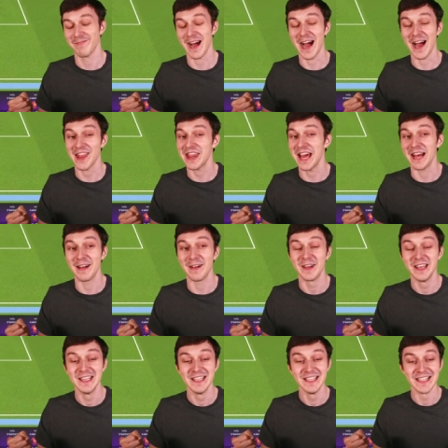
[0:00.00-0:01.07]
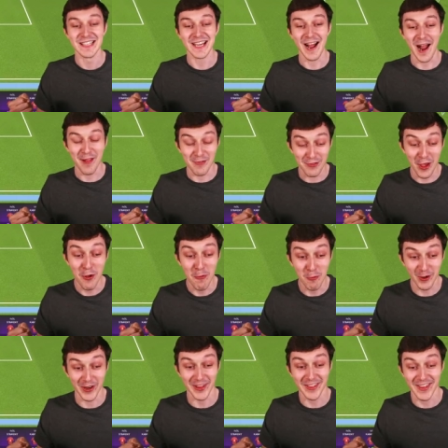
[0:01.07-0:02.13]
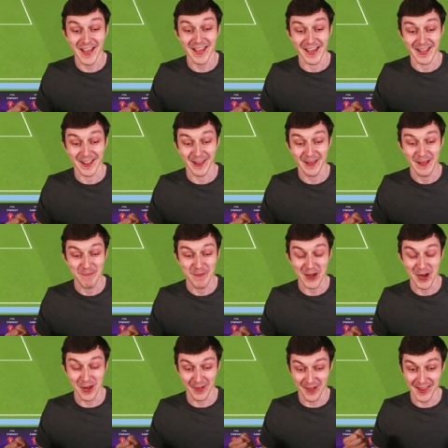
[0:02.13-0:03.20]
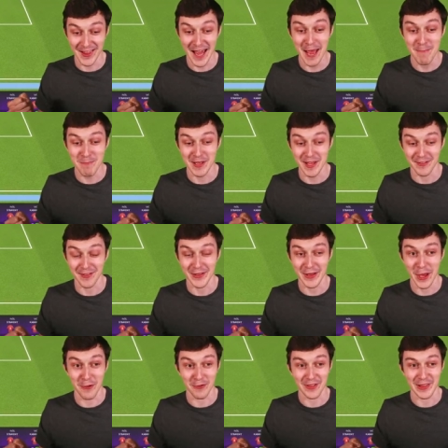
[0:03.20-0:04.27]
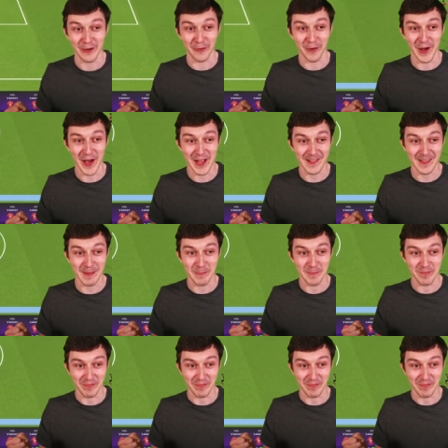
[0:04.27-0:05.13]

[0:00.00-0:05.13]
I, I don't want to say it because there's ten minutes to go still, right?